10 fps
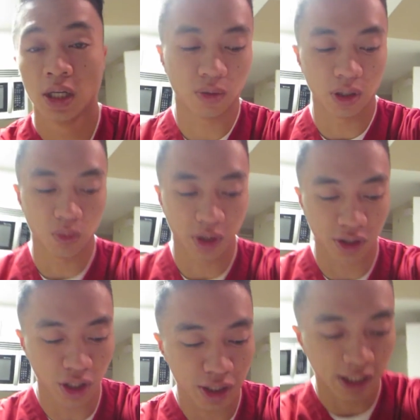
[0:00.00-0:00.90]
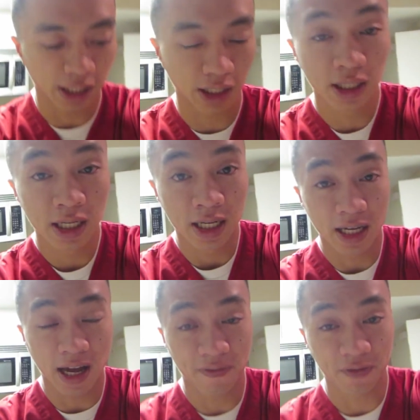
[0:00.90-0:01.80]
Well, with nursing,
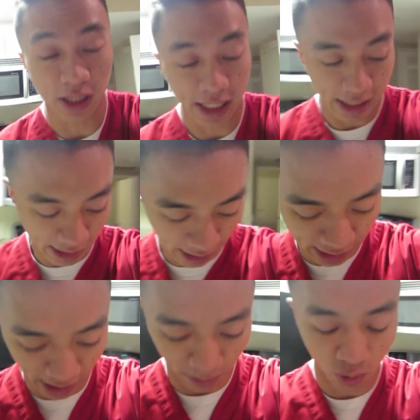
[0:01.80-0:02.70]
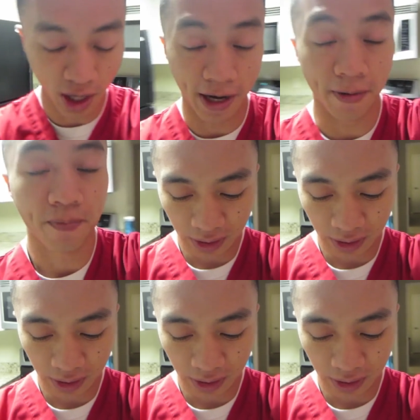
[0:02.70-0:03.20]
I feel like it's the same way.